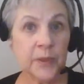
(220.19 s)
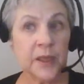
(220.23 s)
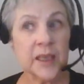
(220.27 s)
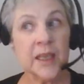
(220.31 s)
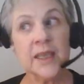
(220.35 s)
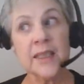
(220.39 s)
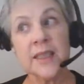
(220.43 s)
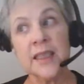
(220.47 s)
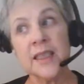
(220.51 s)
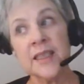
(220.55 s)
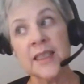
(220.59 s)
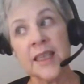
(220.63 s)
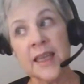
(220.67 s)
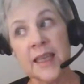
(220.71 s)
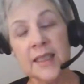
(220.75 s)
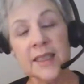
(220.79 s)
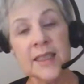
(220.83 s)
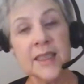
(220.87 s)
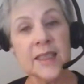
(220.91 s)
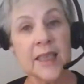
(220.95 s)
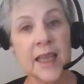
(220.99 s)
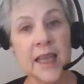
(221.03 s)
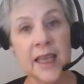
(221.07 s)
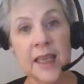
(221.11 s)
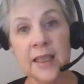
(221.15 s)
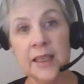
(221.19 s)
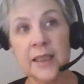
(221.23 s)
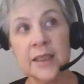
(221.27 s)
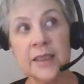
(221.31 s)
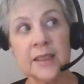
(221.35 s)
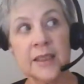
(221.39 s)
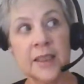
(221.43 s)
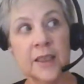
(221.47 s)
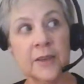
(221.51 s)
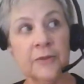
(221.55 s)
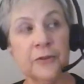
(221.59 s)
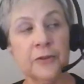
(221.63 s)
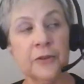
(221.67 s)
because it does take a
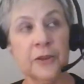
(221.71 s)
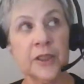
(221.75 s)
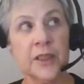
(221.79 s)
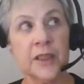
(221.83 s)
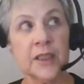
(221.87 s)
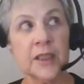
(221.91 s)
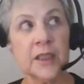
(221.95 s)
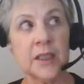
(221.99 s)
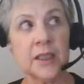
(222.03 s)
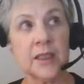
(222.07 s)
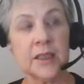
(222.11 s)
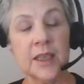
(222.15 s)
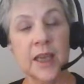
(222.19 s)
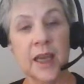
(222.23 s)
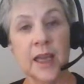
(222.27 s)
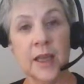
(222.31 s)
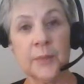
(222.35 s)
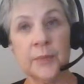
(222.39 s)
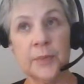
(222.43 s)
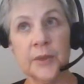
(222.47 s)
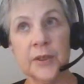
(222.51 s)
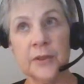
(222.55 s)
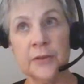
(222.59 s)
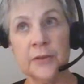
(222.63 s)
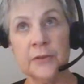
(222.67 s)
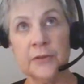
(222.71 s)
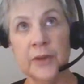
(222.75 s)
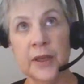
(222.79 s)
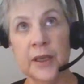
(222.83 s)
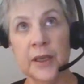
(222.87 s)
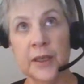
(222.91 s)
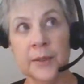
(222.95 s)
different type of